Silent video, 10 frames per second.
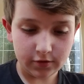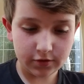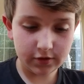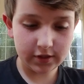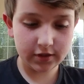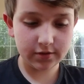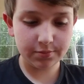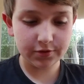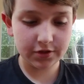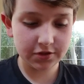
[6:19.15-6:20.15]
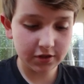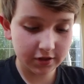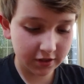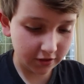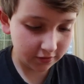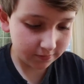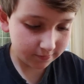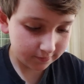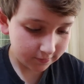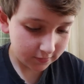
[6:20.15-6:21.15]
So let's put this on here,
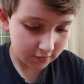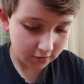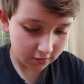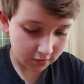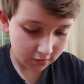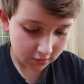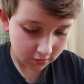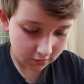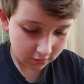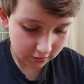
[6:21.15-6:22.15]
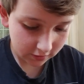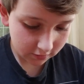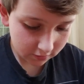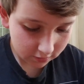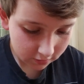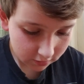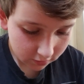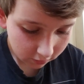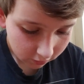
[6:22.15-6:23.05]
like this.